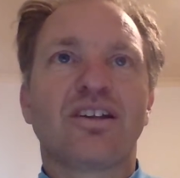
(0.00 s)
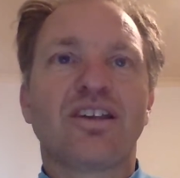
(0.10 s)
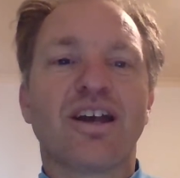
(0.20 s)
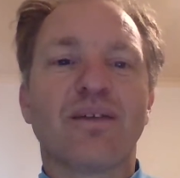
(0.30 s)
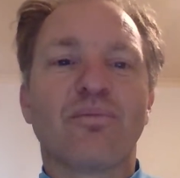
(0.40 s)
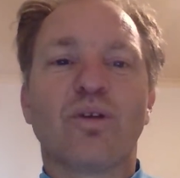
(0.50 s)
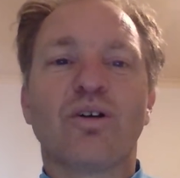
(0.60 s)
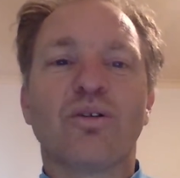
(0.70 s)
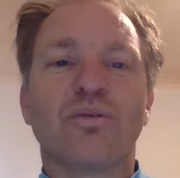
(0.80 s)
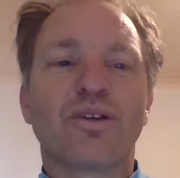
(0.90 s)
Yeah,
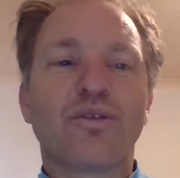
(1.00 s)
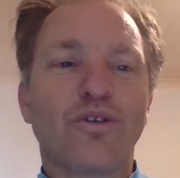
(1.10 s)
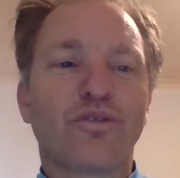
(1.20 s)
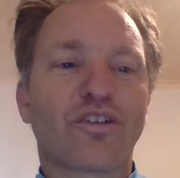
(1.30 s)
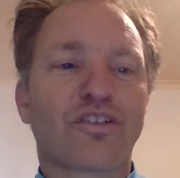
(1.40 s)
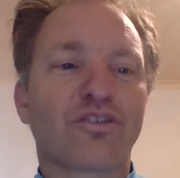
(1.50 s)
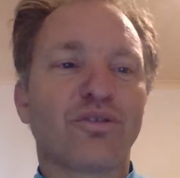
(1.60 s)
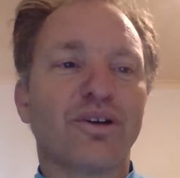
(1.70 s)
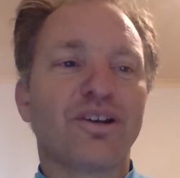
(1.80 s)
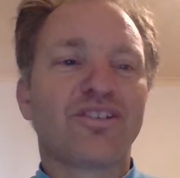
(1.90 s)
well, if you've just
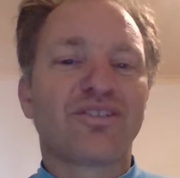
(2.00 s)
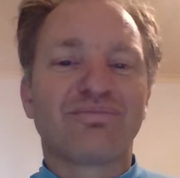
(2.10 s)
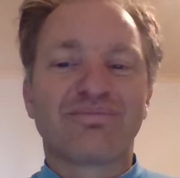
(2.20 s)
joined,